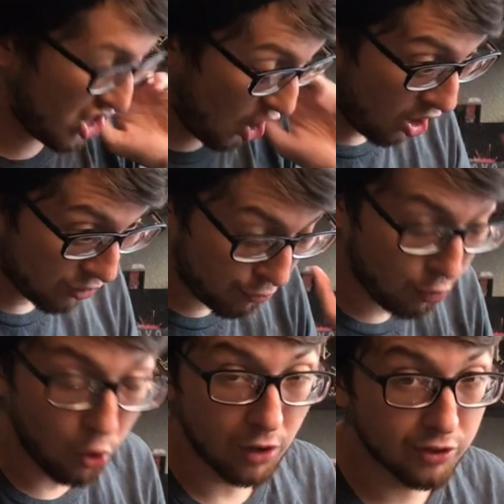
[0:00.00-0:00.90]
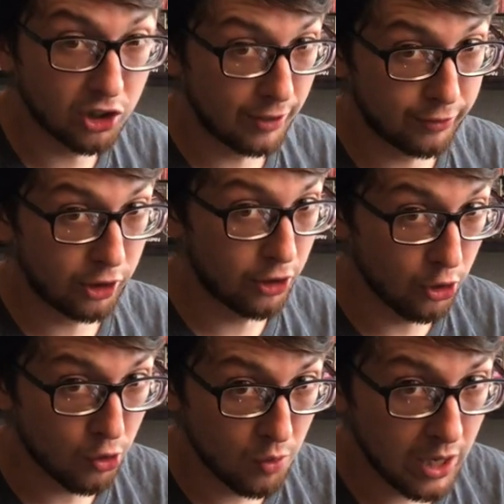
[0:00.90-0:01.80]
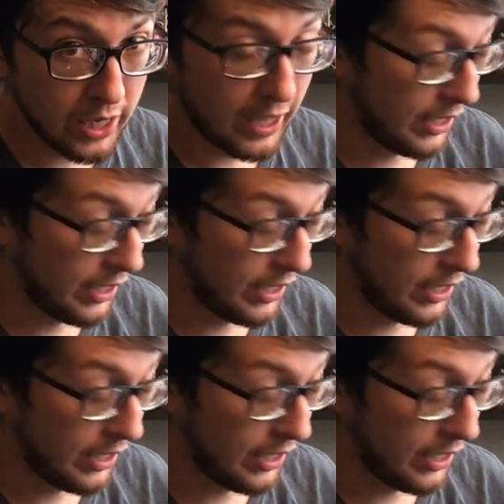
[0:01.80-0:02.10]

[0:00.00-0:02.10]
chock full of stuff to do